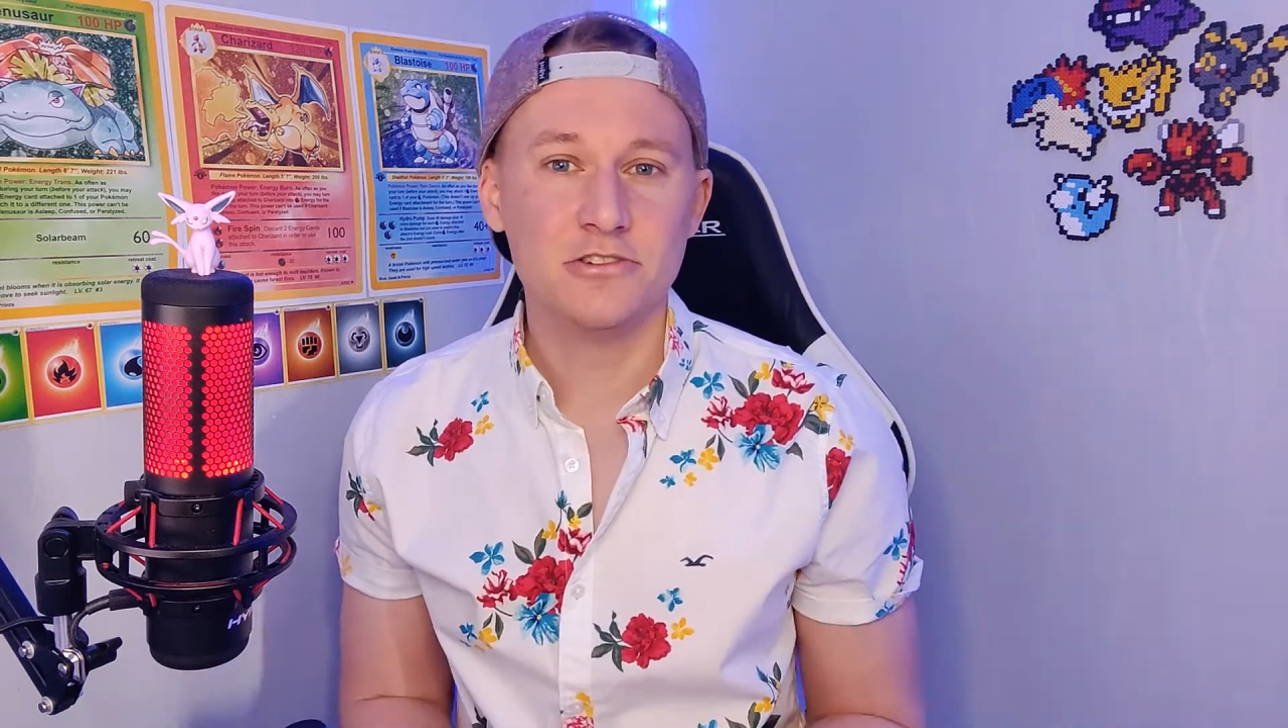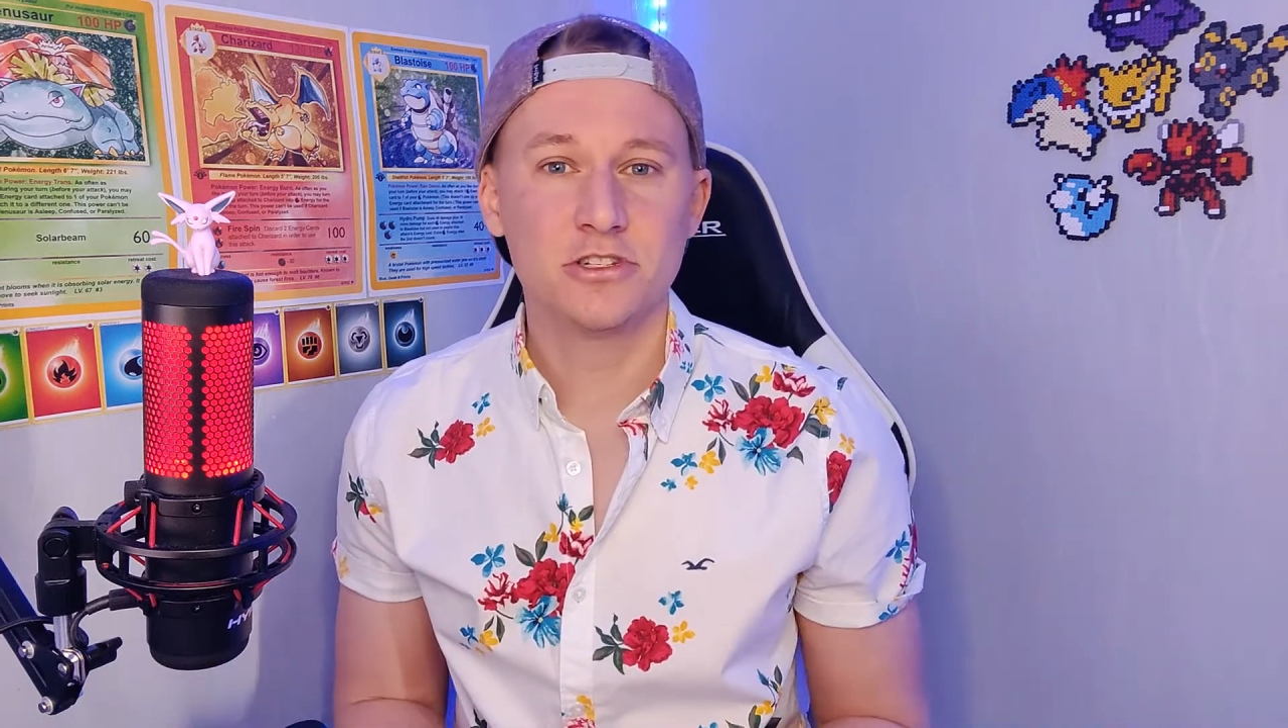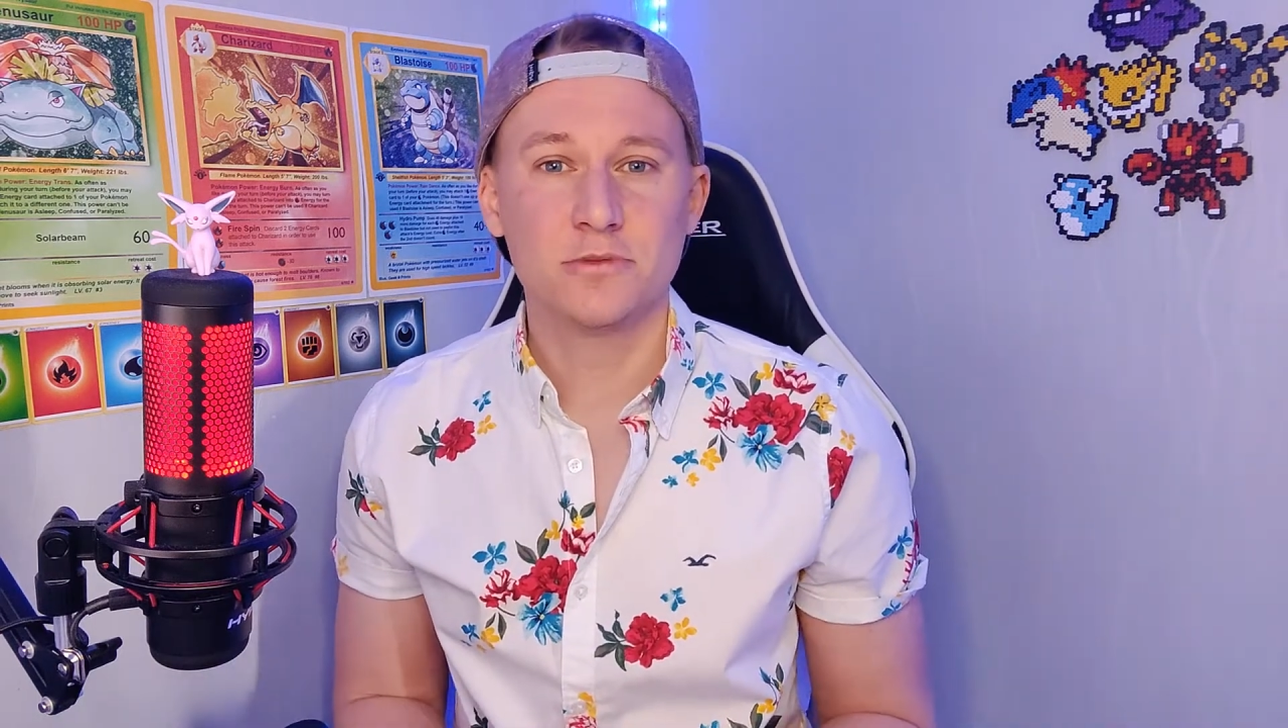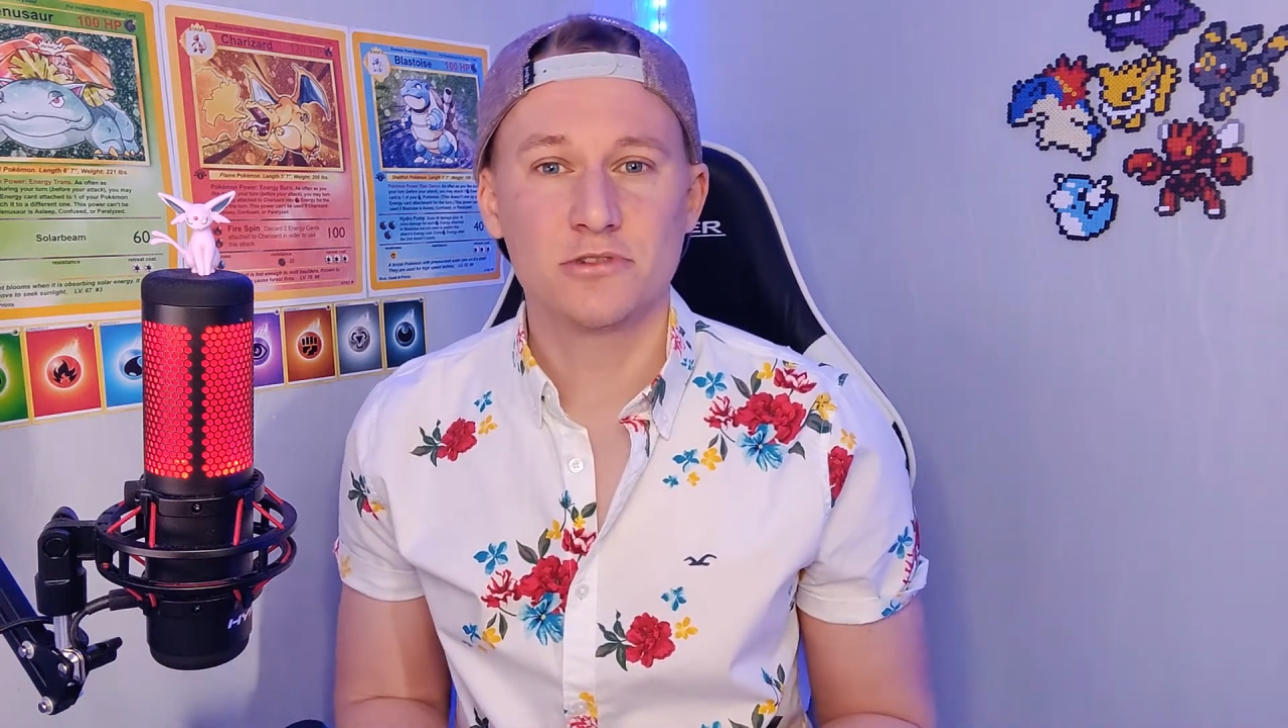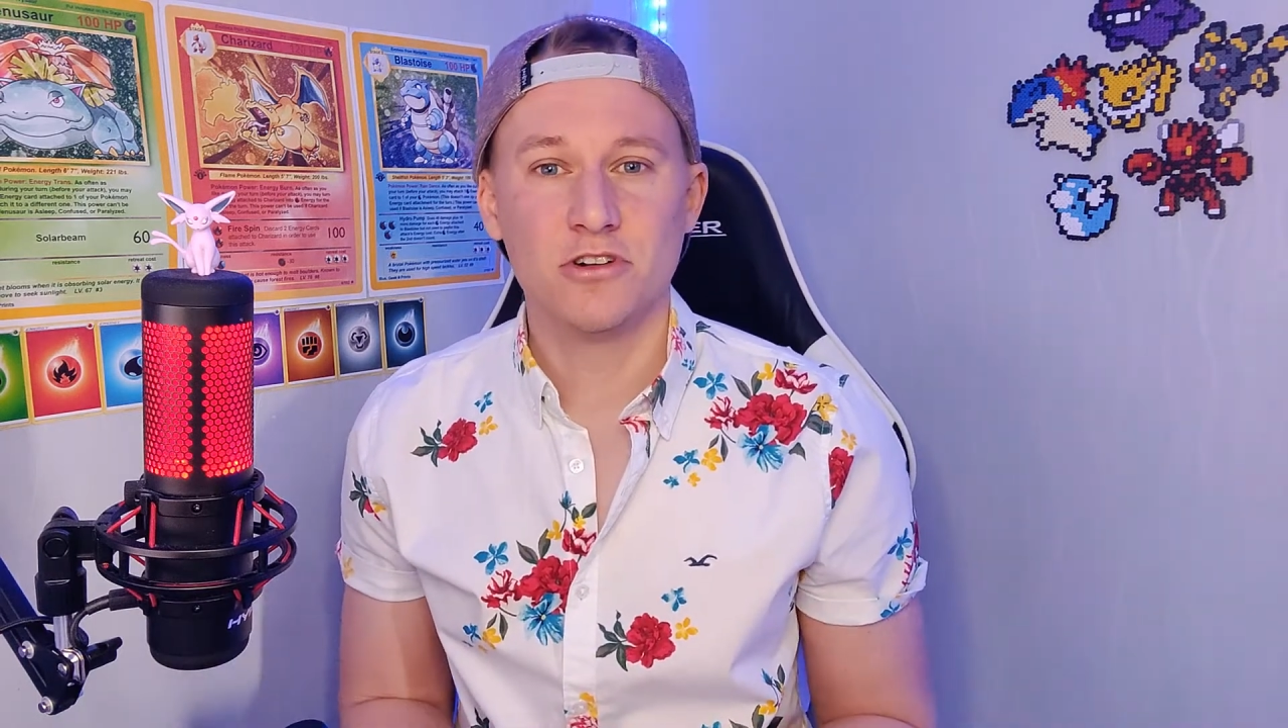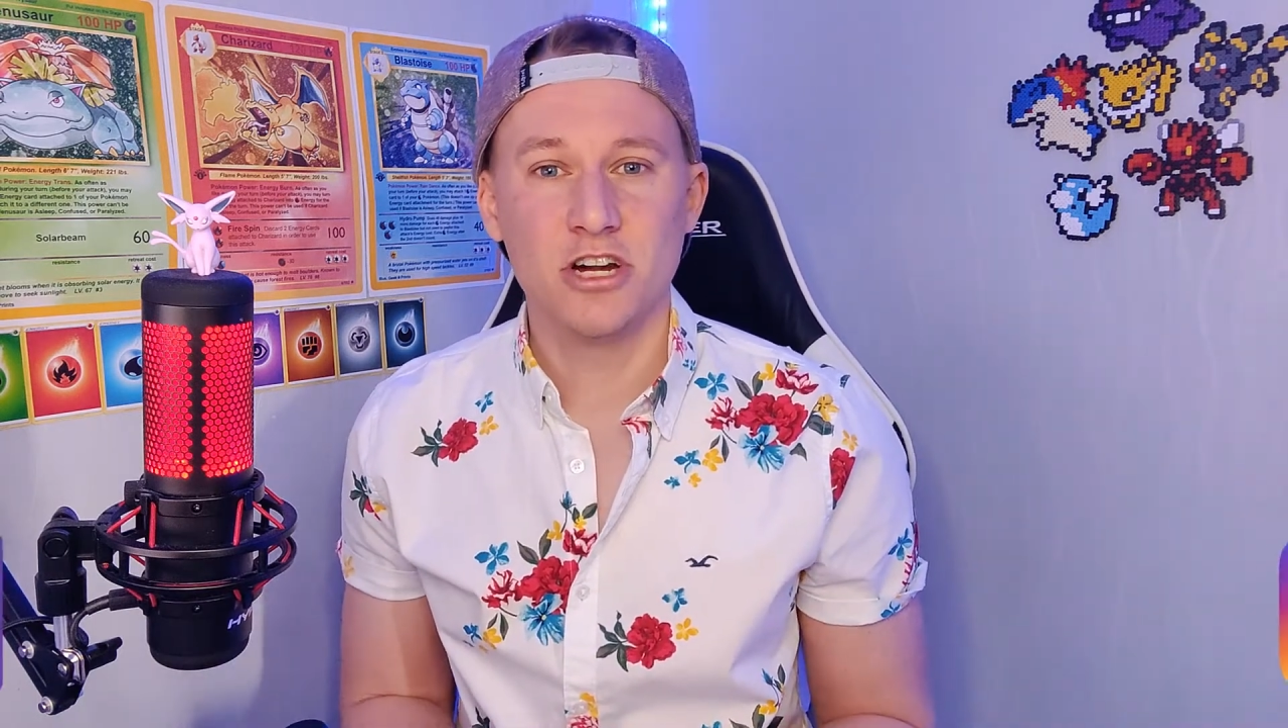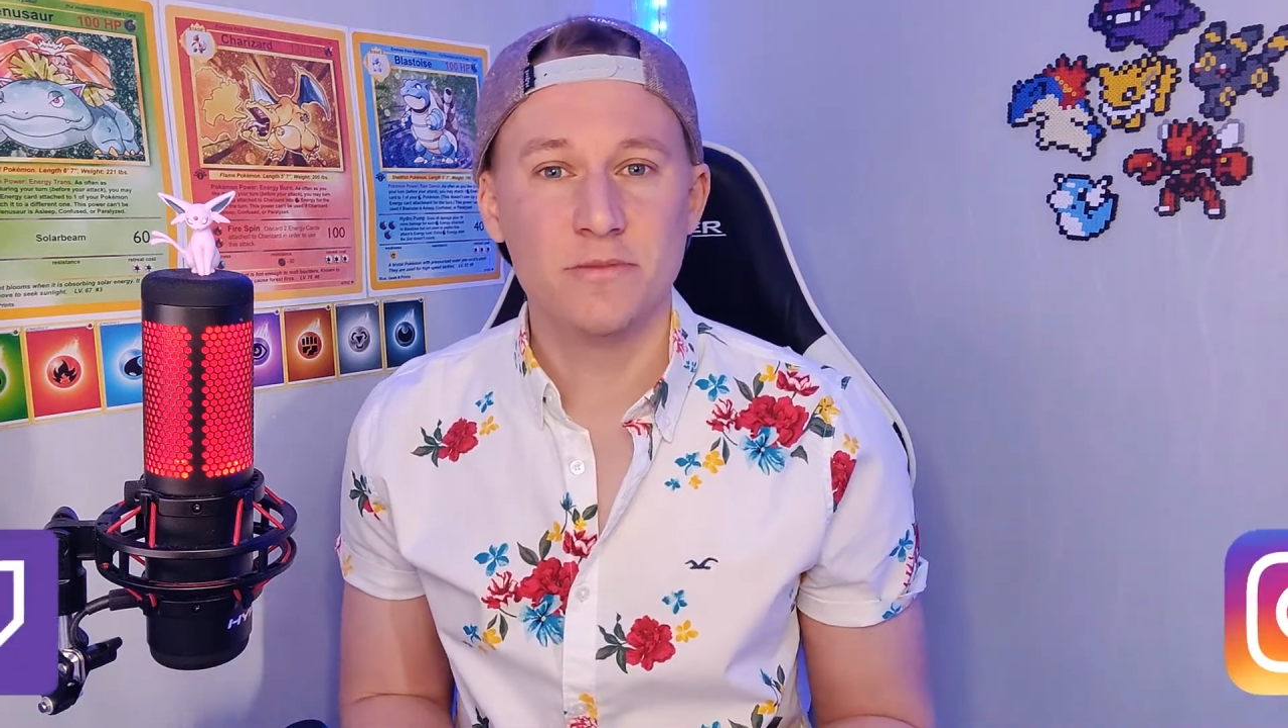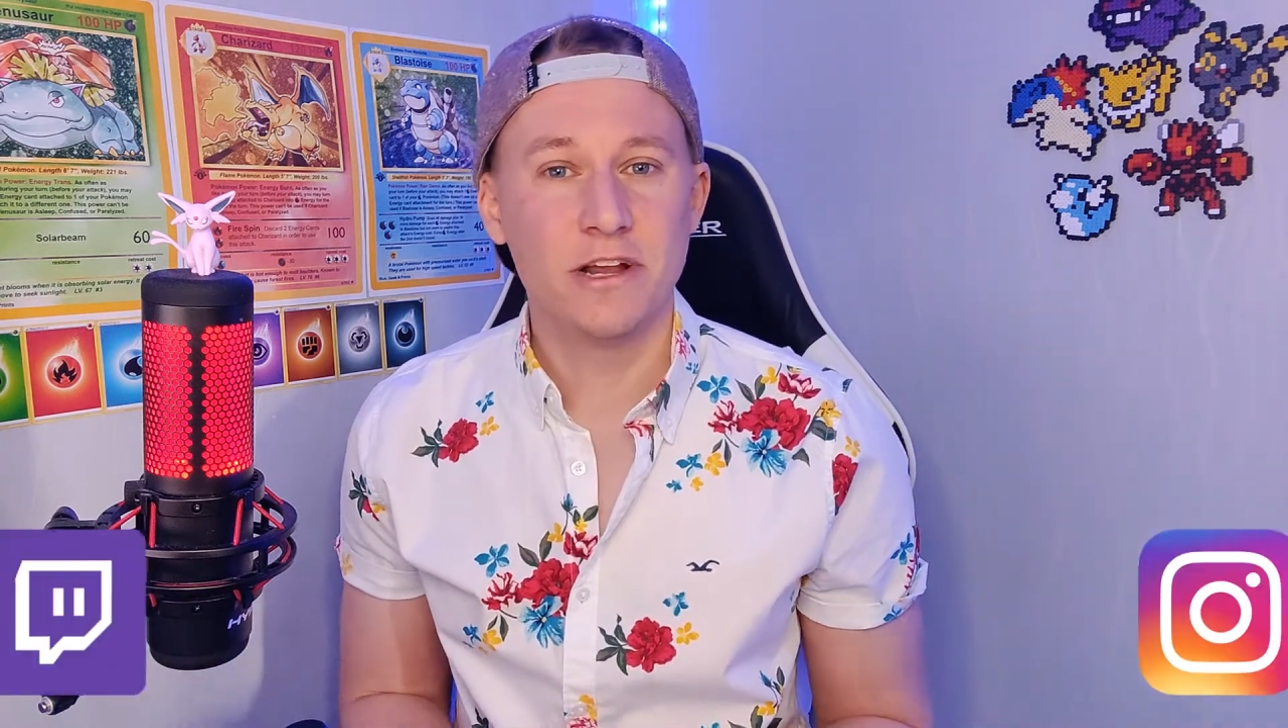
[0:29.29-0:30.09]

subscribe.